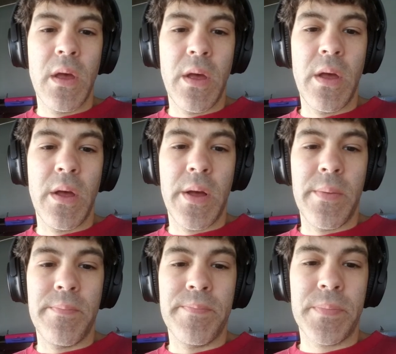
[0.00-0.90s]

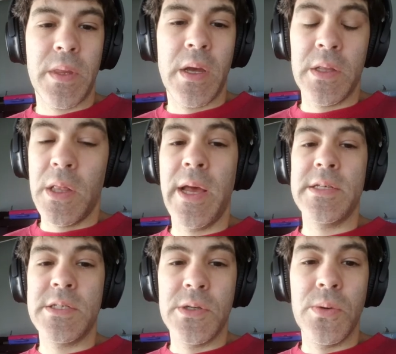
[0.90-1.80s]
um,
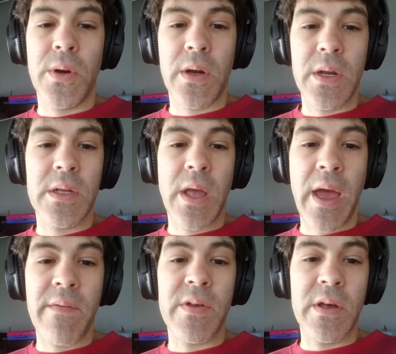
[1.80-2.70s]
unless you are going to
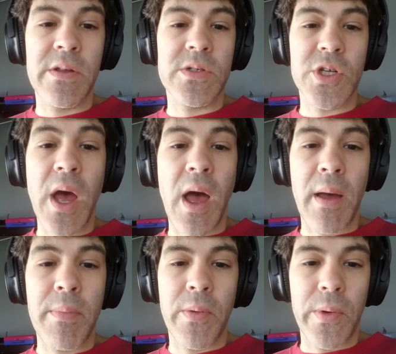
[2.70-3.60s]
have another
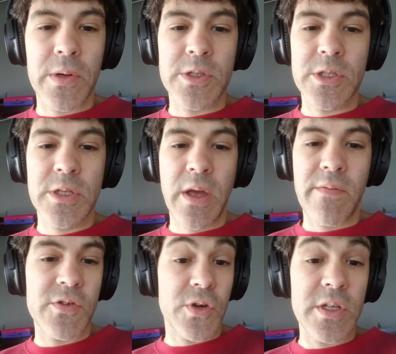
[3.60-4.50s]
job or just
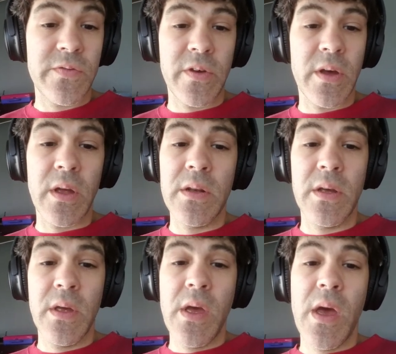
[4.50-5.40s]
have a trust fund,
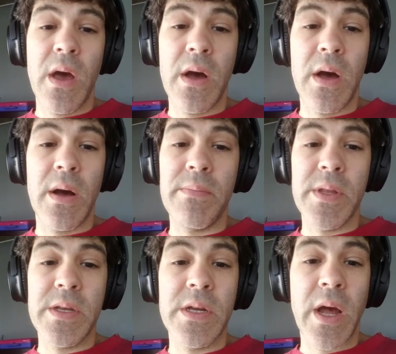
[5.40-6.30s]
um,
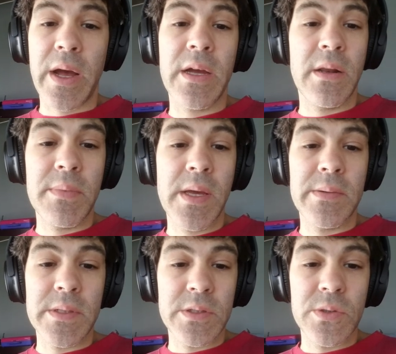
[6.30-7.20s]
then you're not going to be
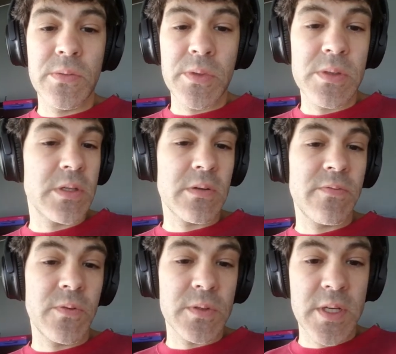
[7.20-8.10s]
able to do music
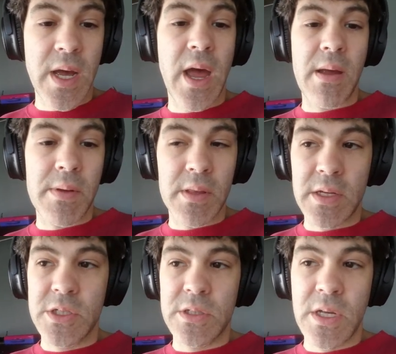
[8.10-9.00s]
full time
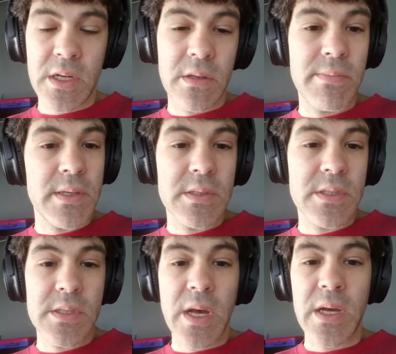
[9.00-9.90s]
unless you take the
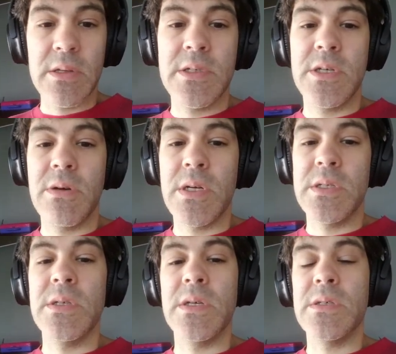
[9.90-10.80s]
business side
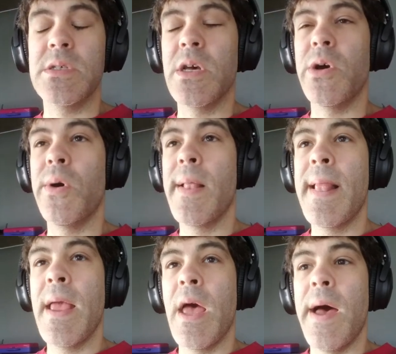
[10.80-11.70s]
seriously. So,
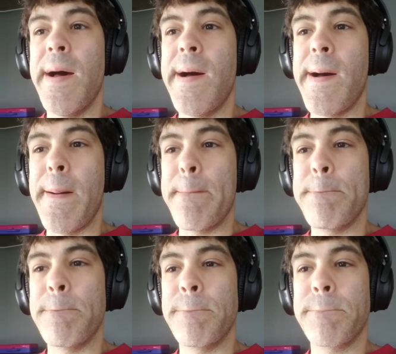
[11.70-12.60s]

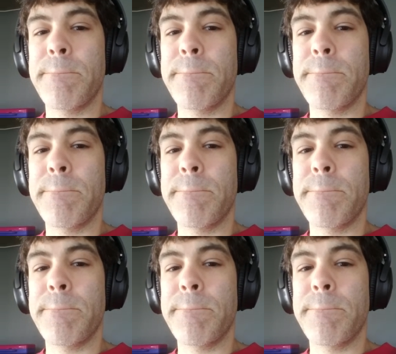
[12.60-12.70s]
um,